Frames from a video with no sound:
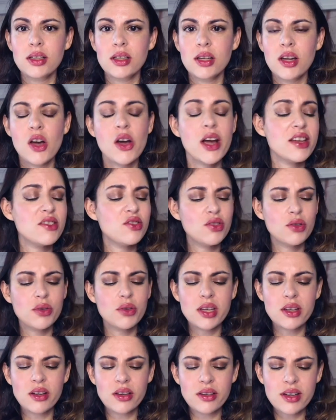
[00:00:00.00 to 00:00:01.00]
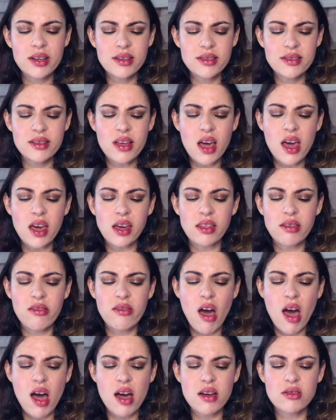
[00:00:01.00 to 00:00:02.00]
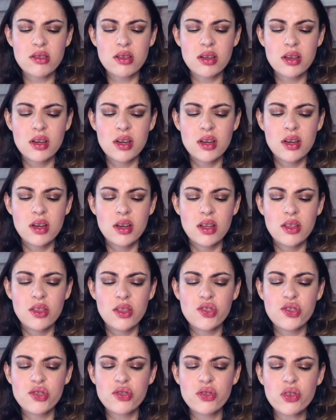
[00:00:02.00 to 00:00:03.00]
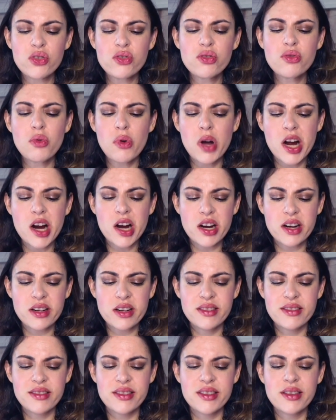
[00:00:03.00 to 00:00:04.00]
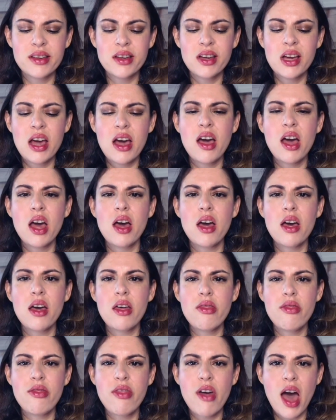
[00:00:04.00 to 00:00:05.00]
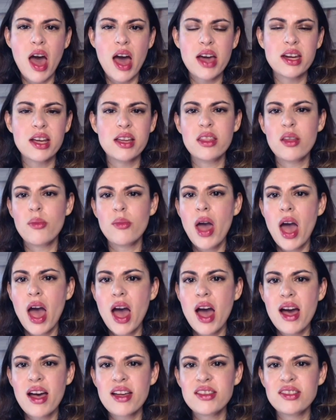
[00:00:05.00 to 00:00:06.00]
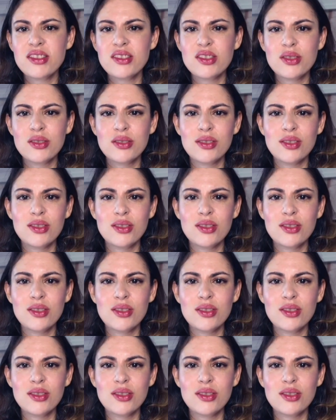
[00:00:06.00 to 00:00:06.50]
Okay, so here he's saying that there's certain words that in the past